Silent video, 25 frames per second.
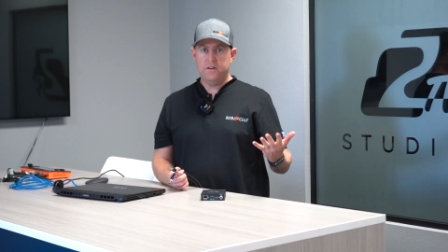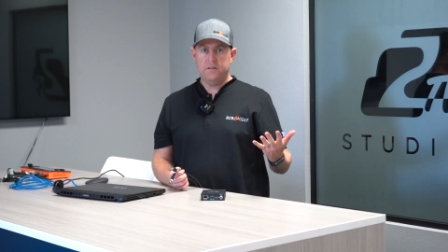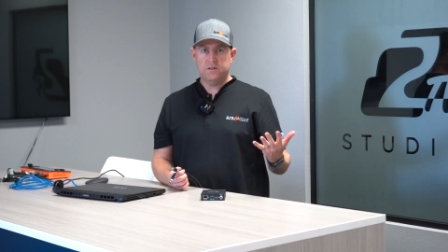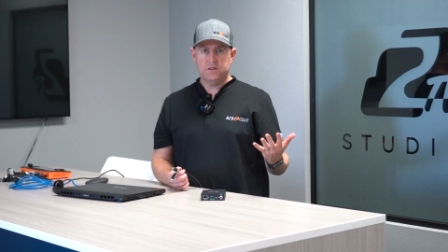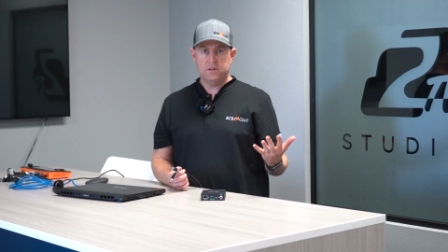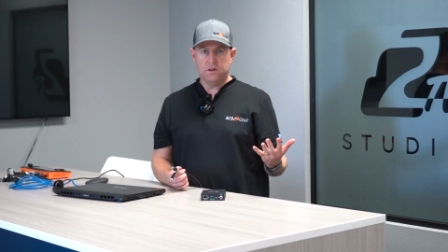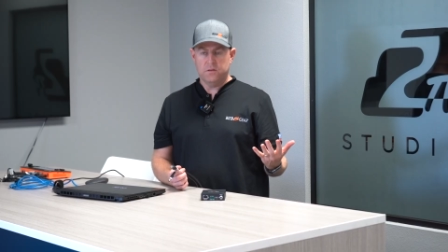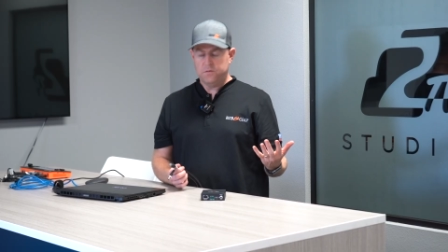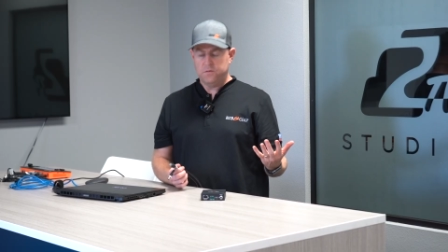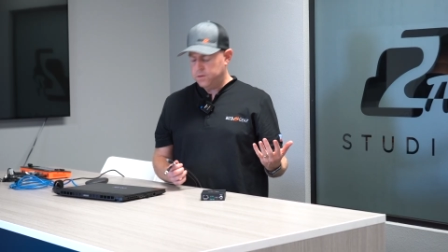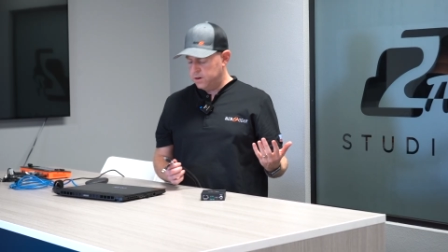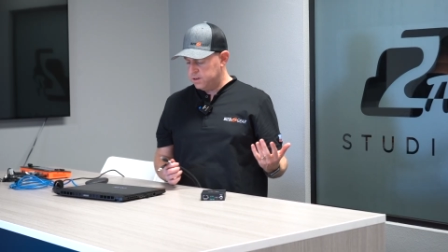
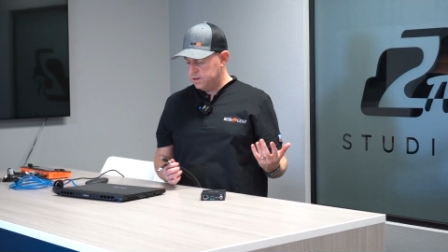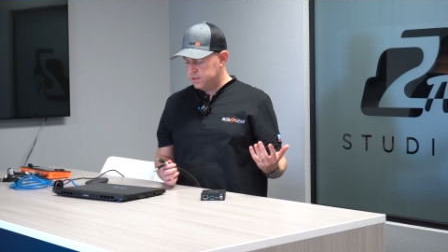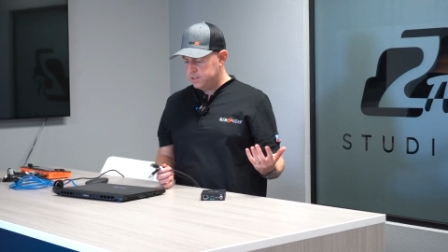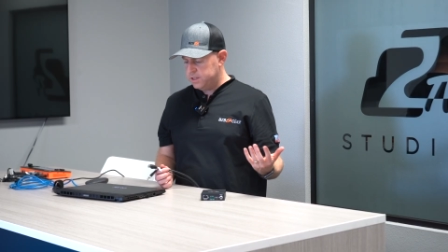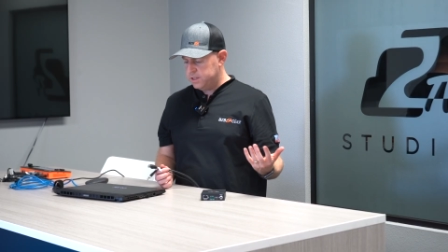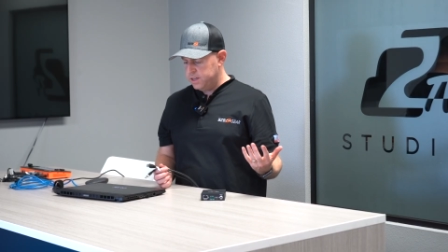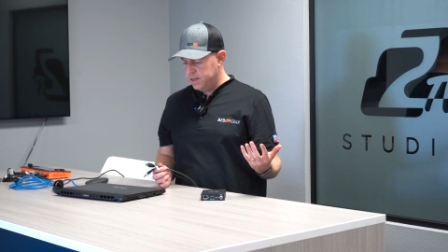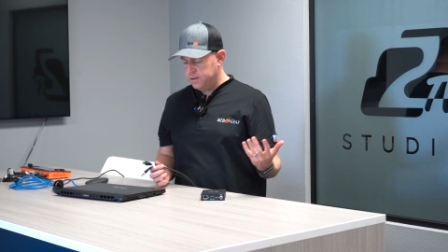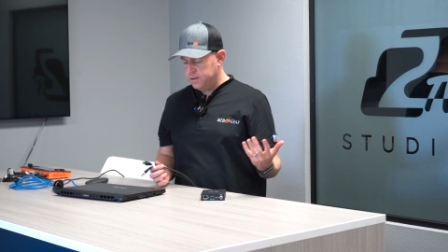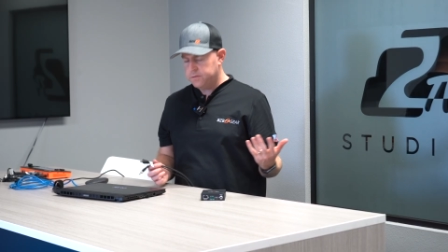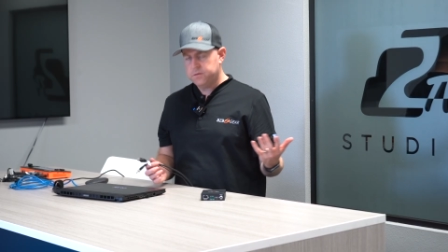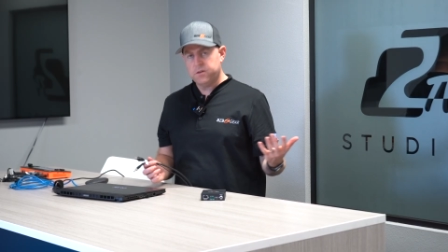So first
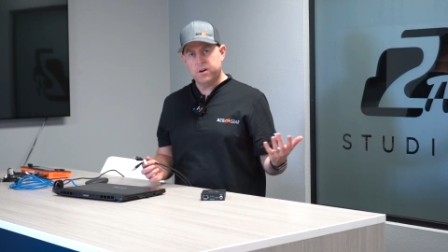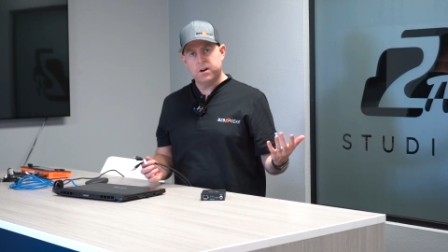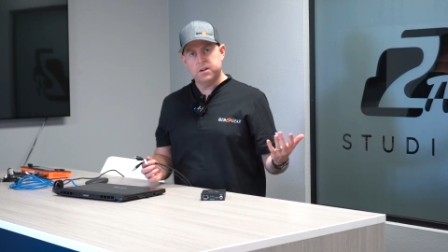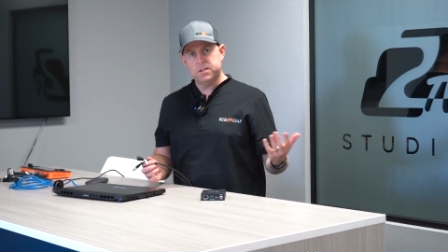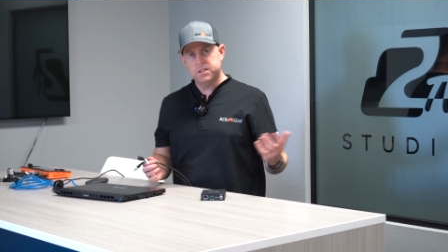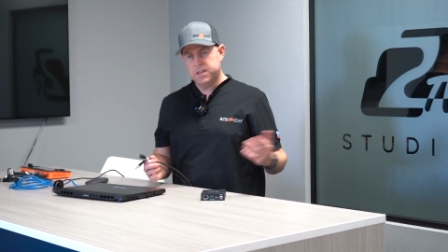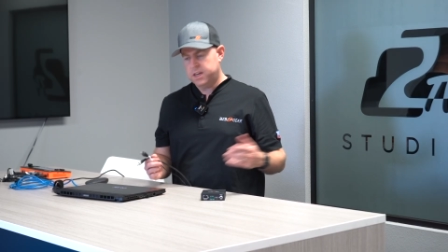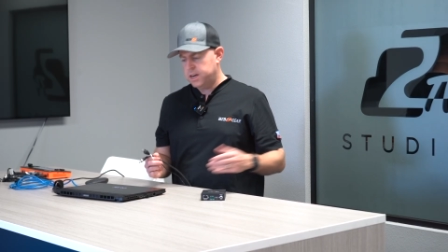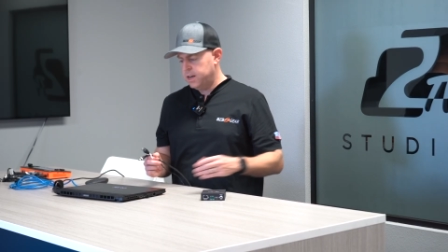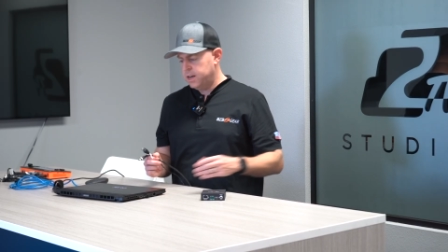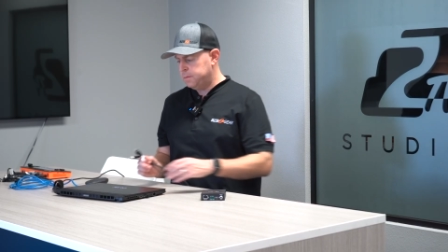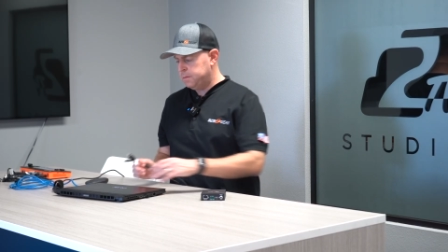thing for our
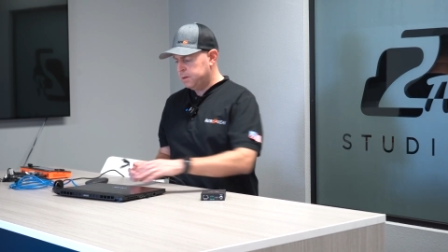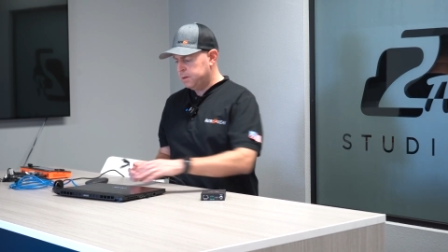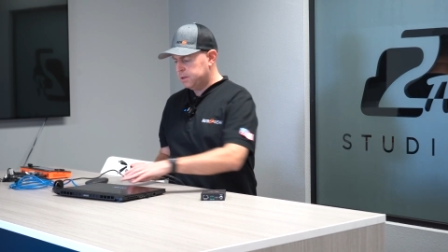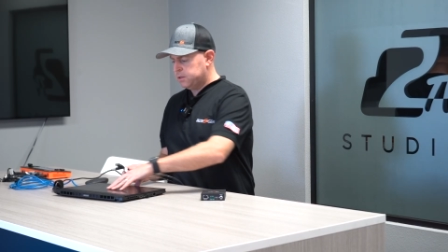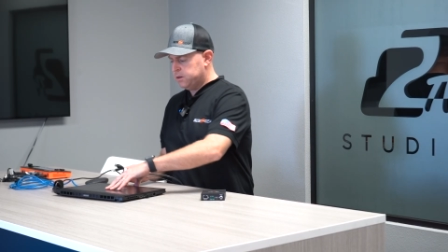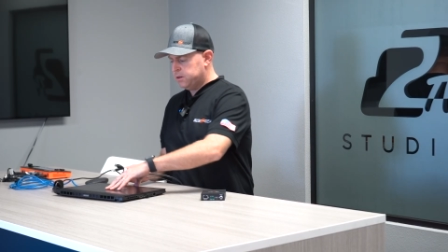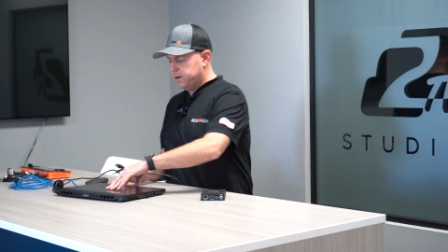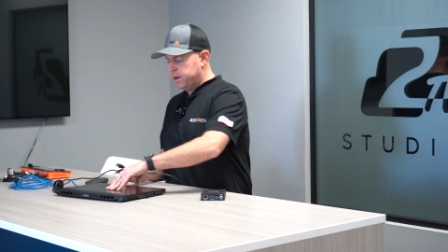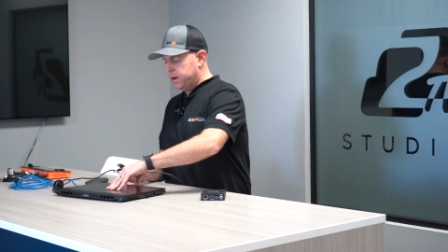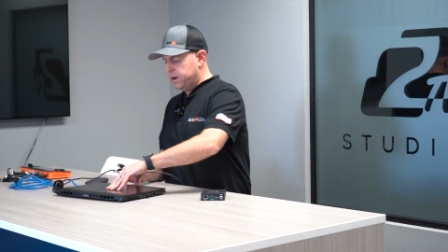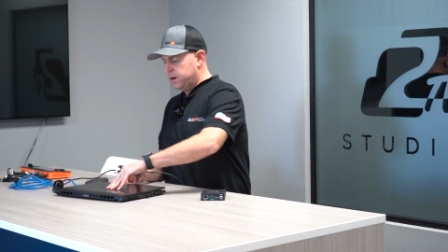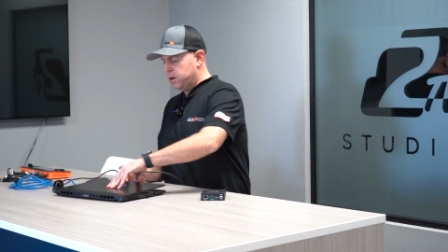setup, let's
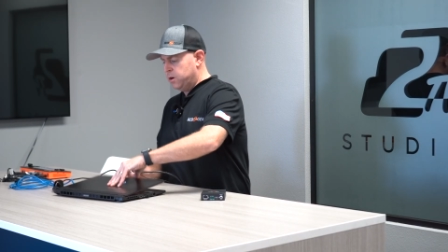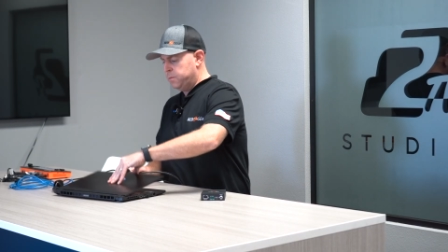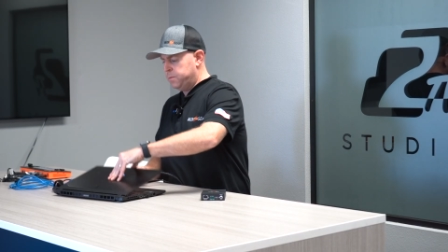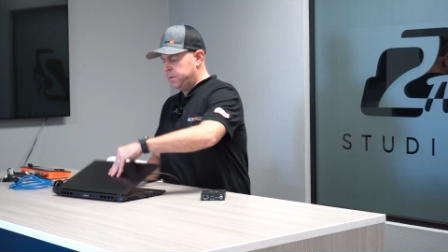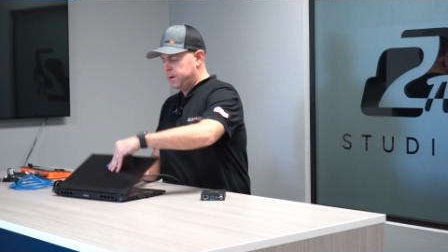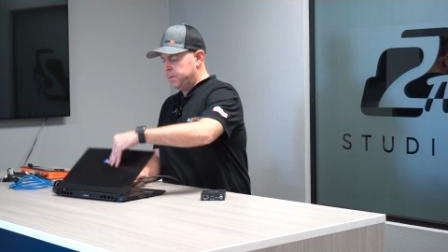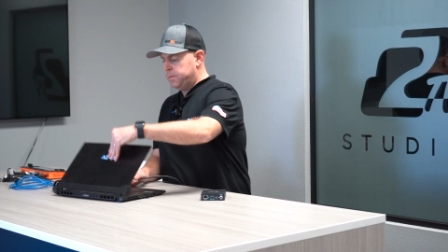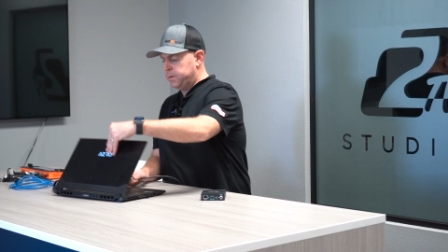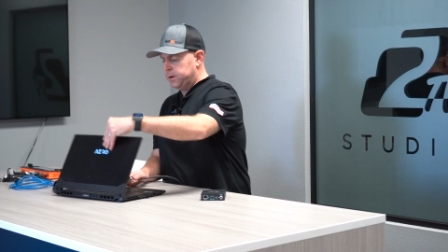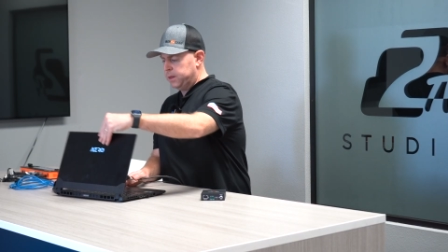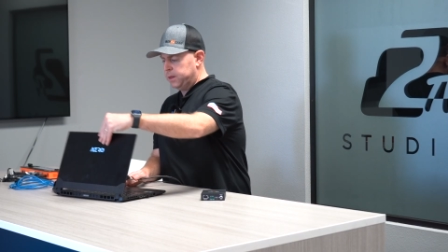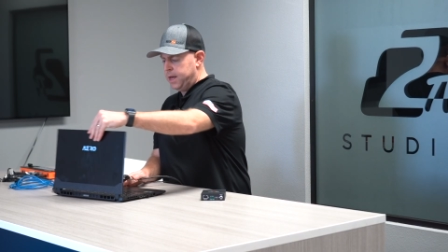go ahead and
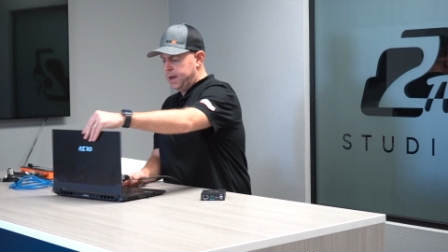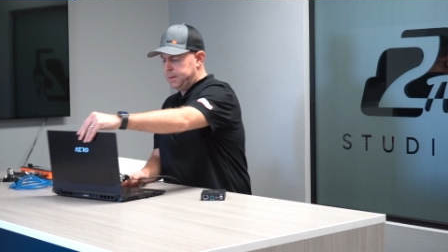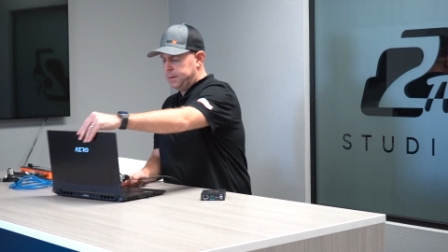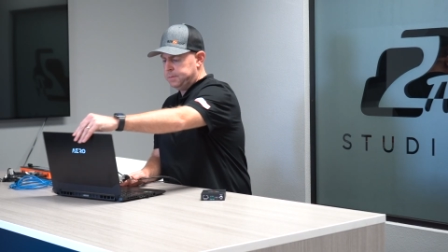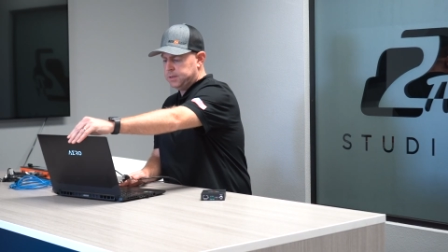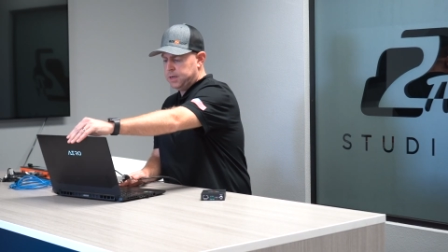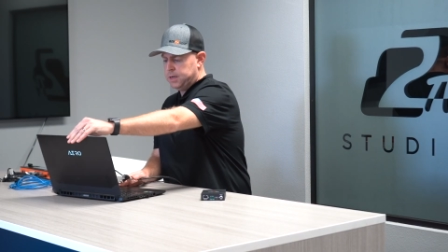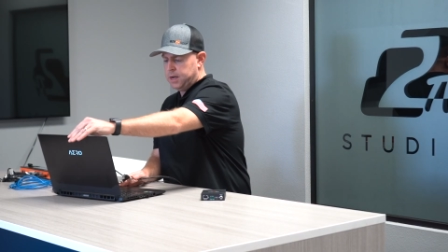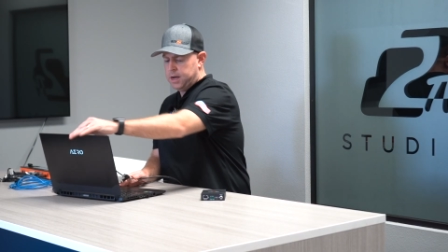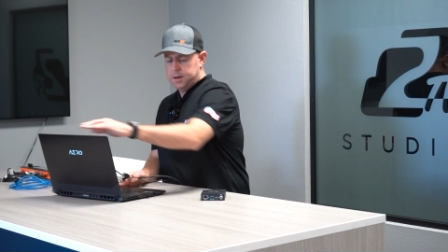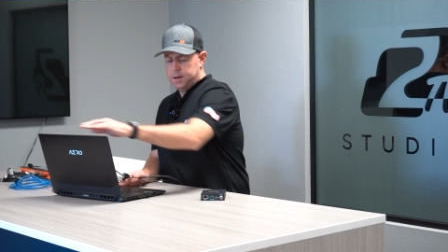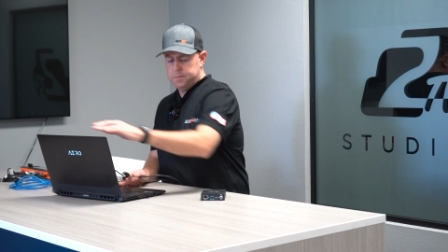open up our
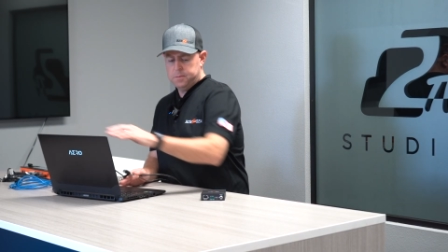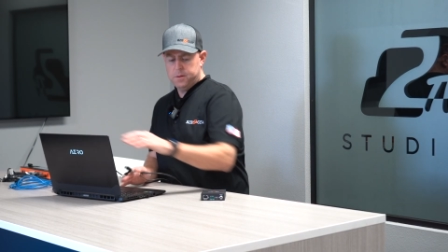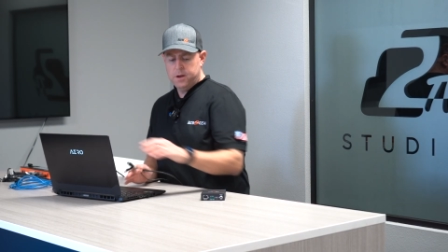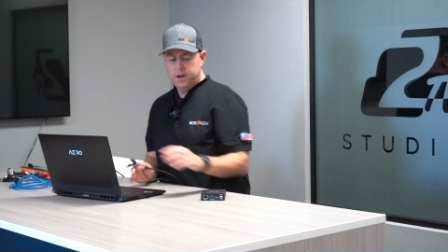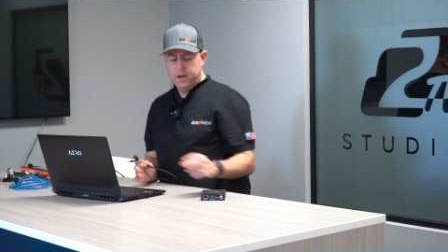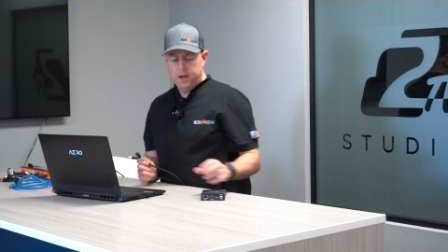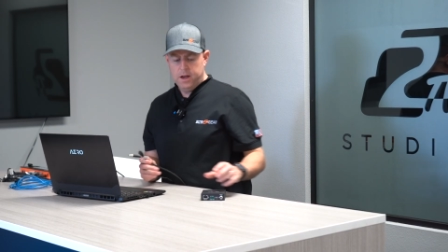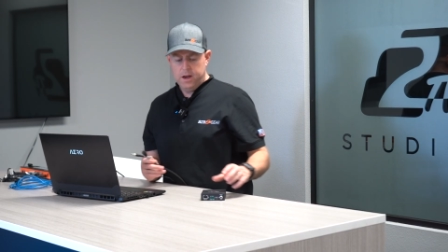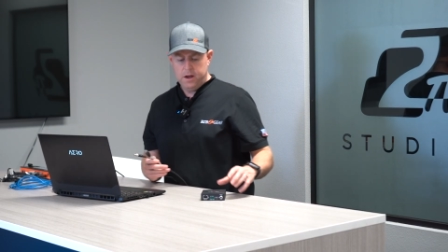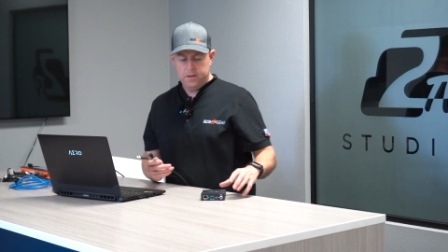laptop,